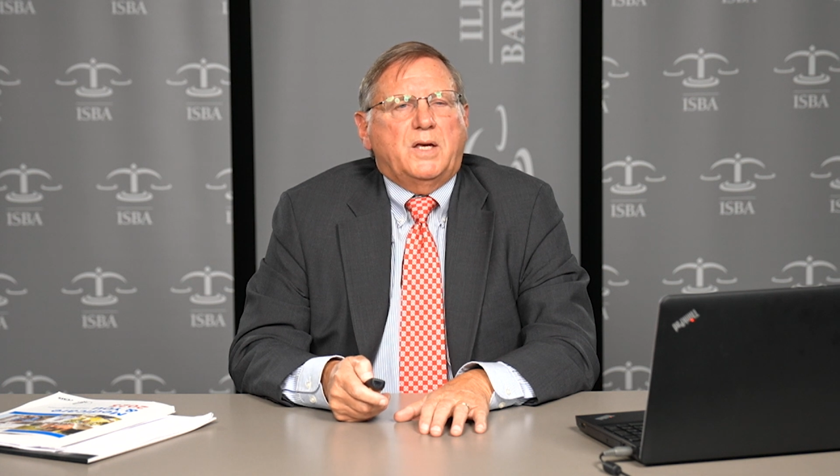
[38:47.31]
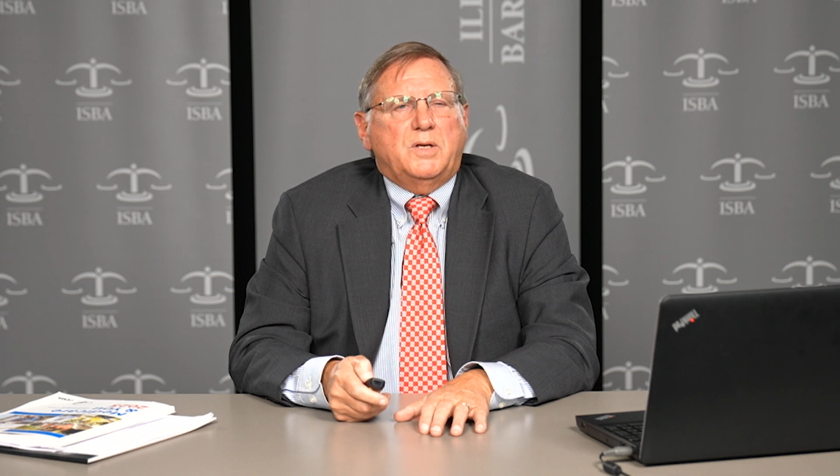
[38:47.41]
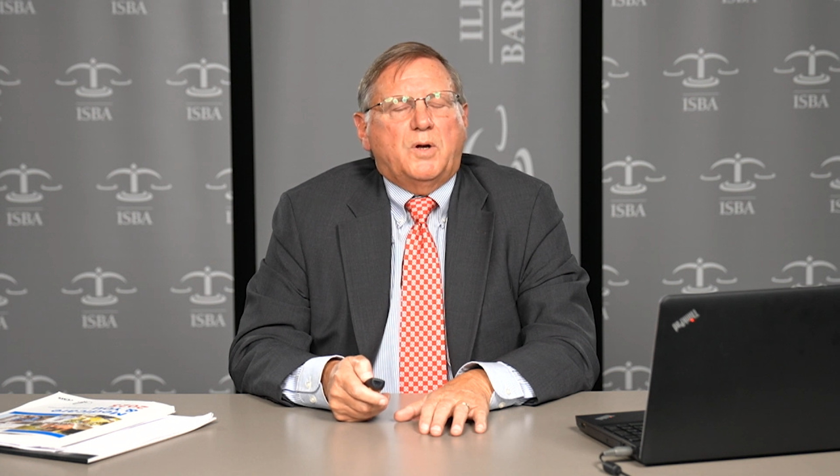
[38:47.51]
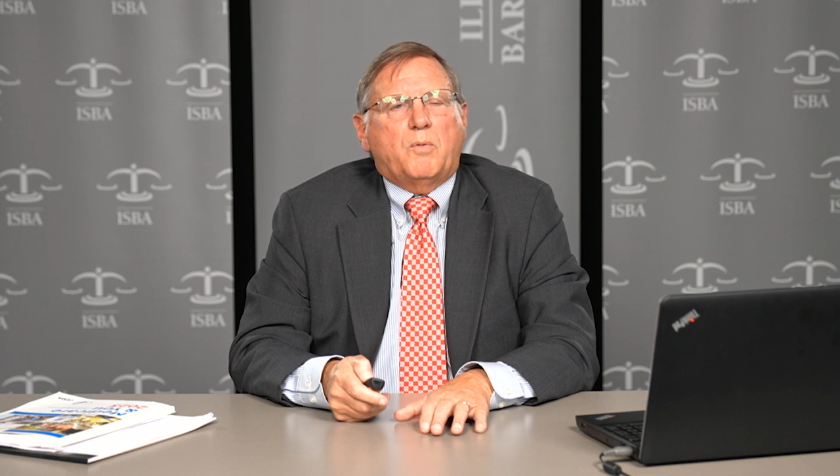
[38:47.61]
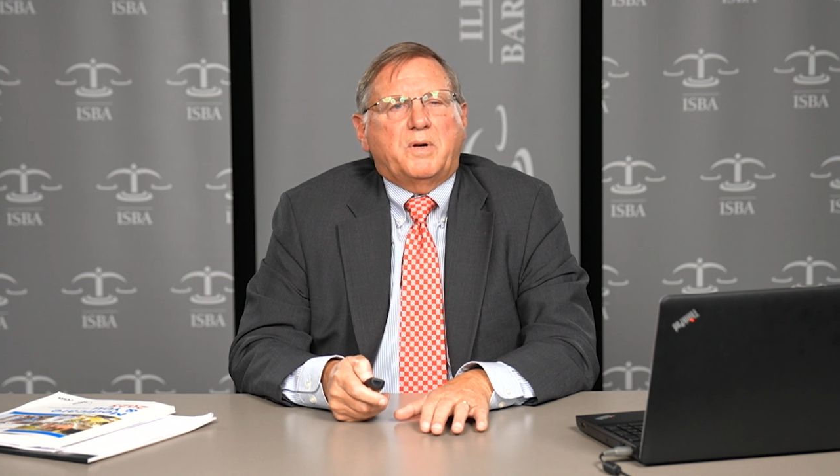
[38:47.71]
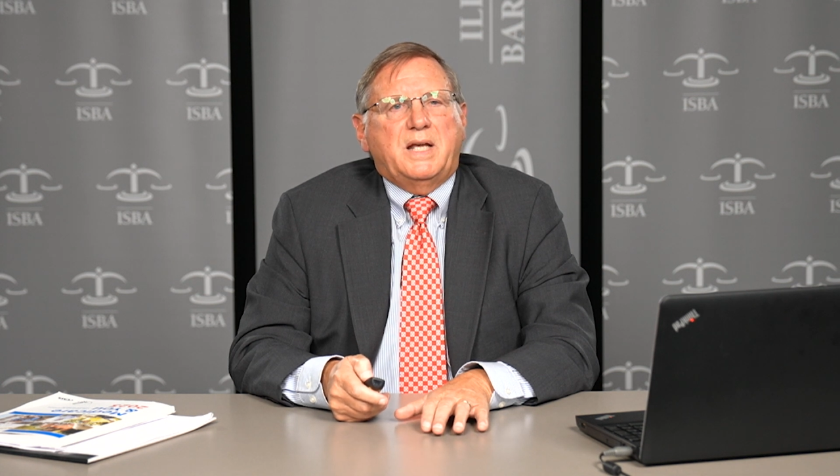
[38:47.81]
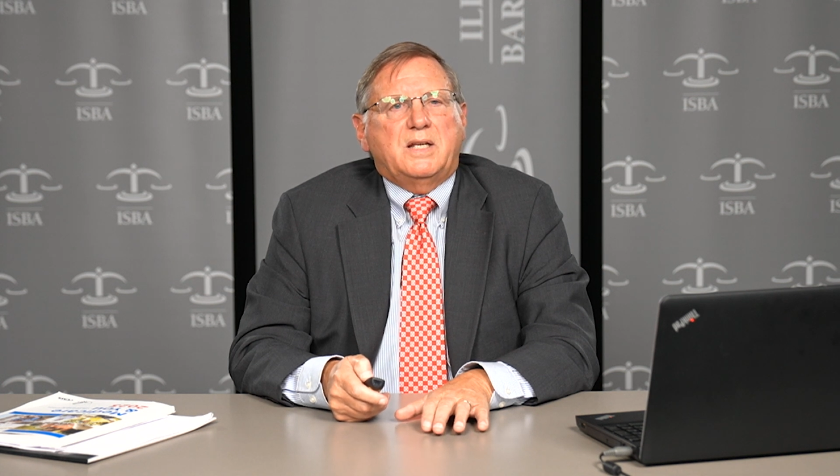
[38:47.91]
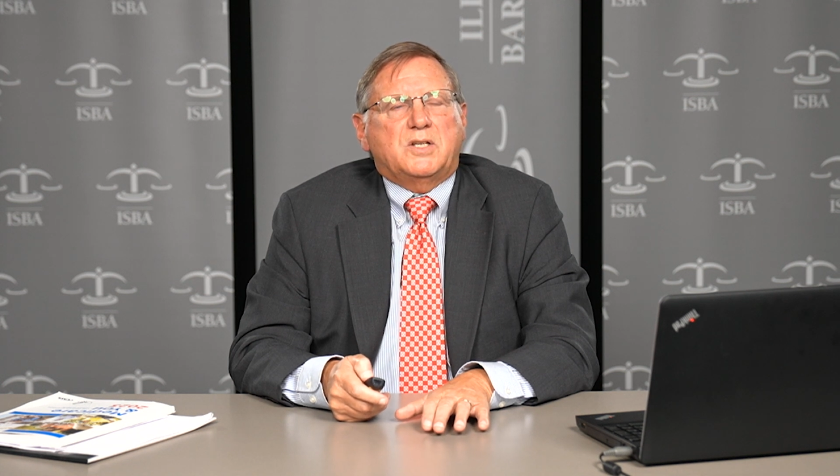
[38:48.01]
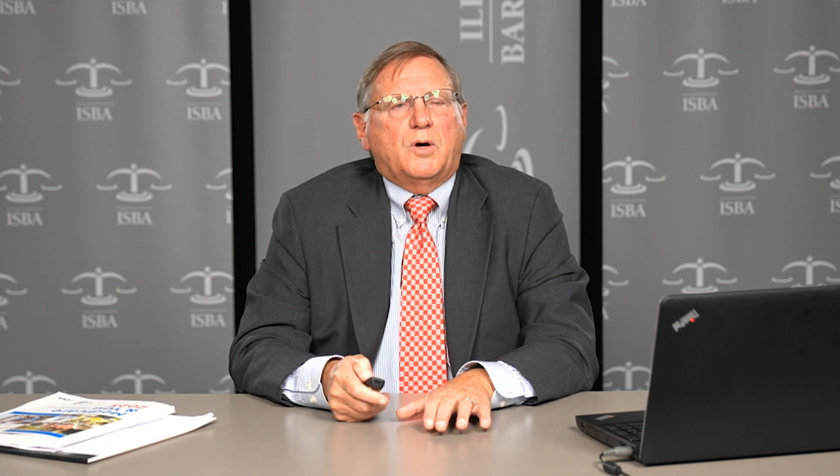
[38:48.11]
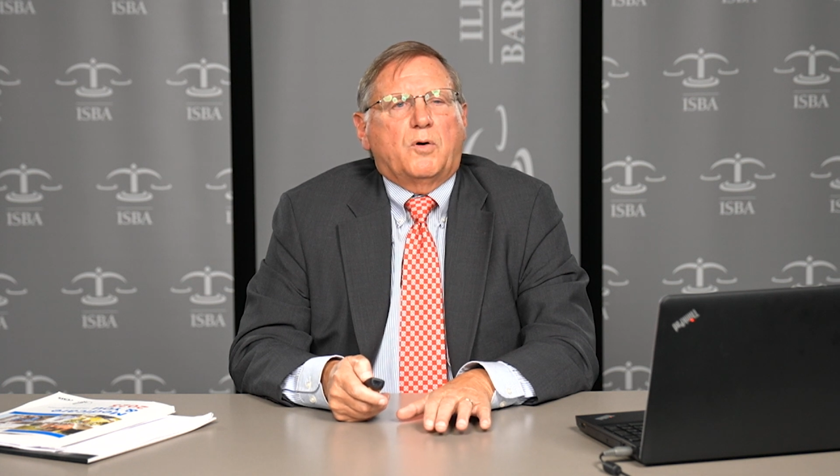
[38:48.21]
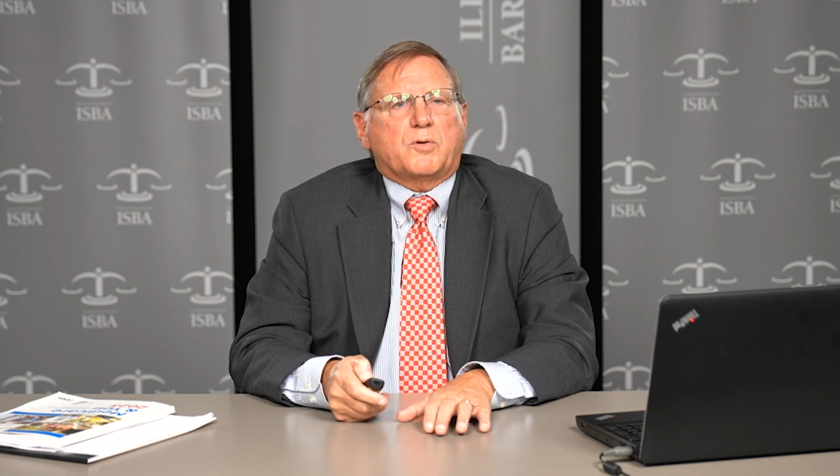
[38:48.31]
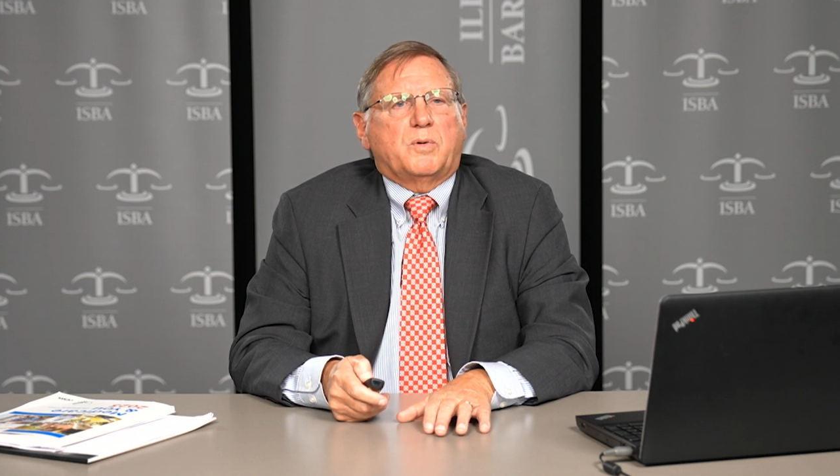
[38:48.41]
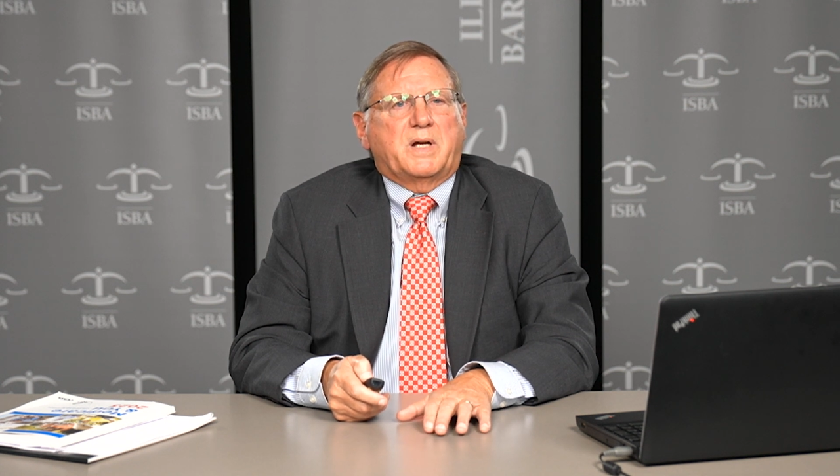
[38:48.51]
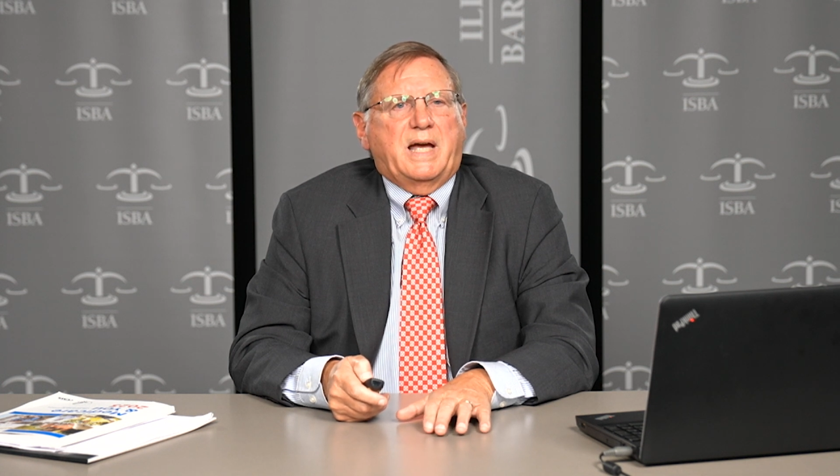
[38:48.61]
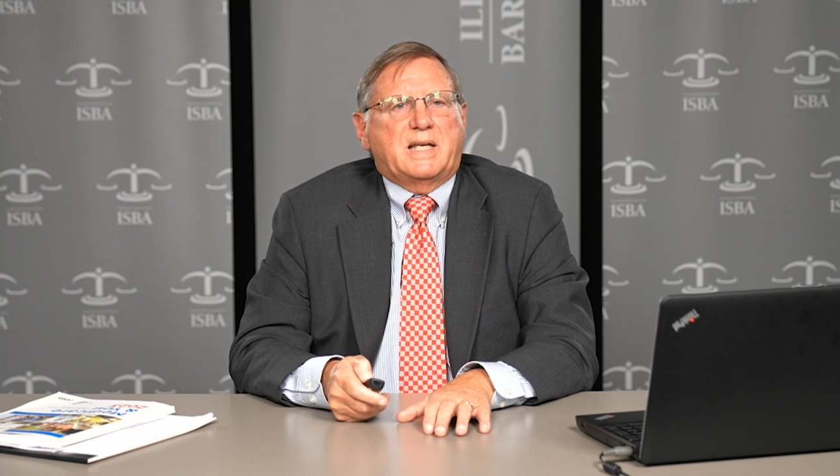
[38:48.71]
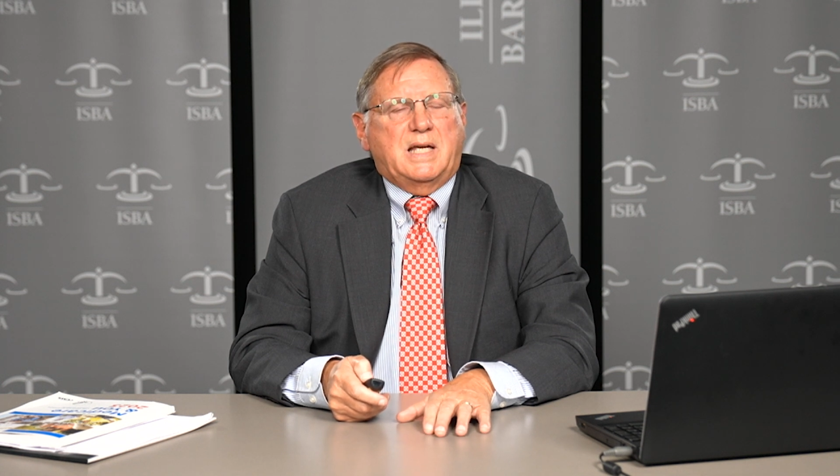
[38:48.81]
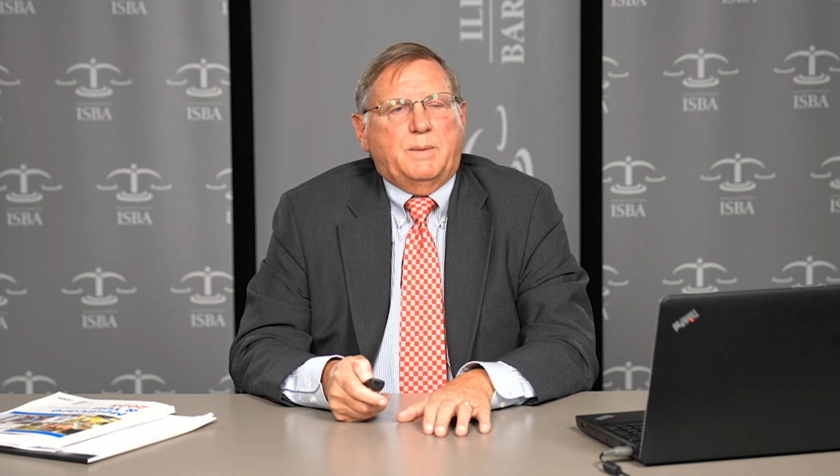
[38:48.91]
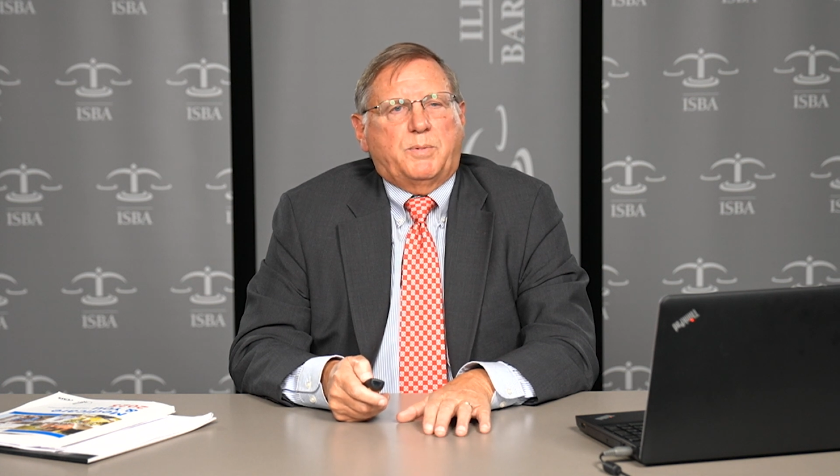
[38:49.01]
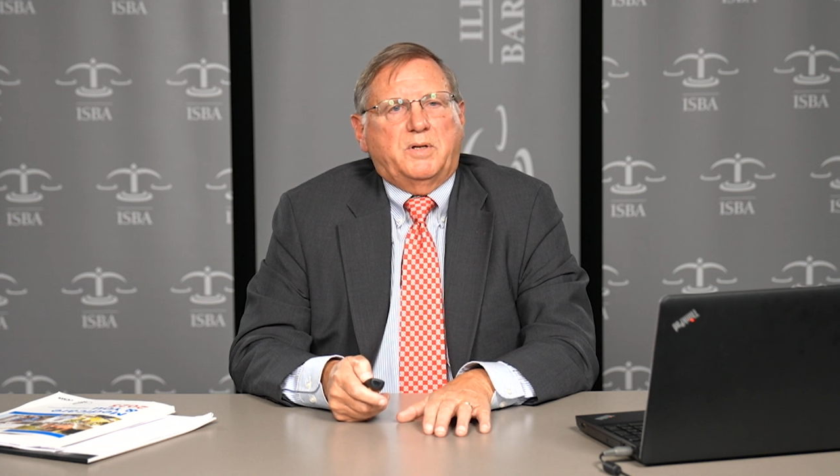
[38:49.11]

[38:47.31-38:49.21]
You don't need to go through a gatekeeper.